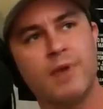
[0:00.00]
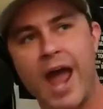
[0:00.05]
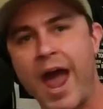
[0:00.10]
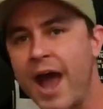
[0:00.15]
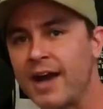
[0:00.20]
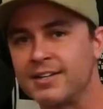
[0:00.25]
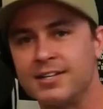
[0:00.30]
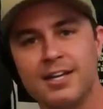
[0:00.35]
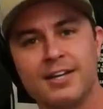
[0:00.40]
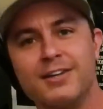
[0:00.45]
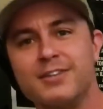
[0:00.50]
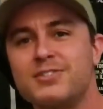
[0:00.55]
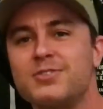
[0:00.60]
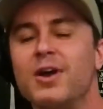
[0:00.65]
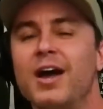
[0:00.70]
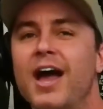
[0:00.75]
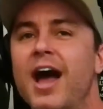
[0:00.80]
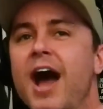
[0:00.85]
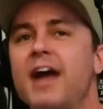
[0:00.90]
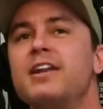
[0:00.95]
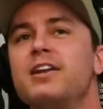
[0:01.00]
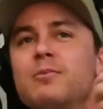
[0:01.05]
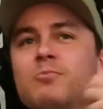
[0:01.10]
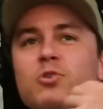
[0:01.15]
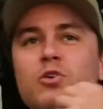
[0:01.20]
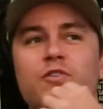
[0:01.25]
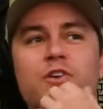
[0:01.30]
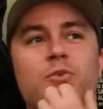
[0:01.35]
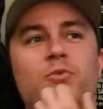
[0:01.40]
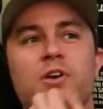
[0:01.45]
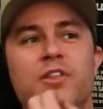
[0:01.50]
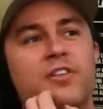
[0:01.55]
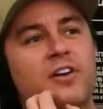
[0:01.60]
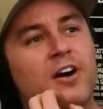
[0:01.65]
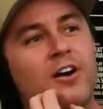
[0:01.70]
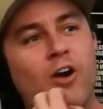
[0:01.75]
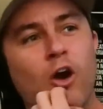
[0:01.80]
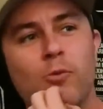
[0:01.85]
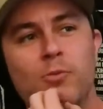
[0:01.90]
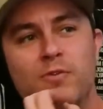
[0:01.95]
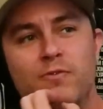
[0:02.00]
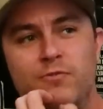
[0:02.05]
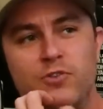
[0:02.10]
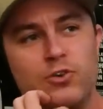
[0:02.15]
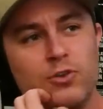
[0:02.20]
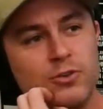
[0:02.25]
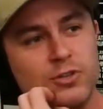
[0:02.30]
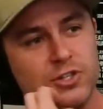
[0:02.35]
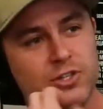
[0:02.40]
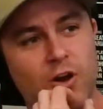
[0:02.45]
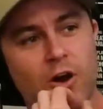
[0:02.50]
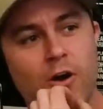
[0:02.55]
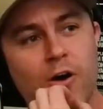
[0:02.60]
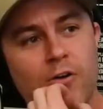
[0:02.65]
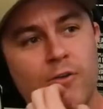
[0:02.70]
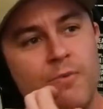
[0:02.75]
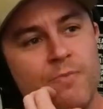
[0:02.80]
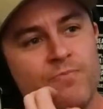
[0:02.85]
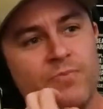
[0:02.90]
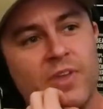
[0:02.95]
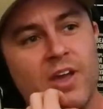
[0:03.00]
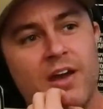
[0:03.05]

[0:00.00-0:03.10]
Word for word: acting is, I did a movie with Armin Mueller-Stahl,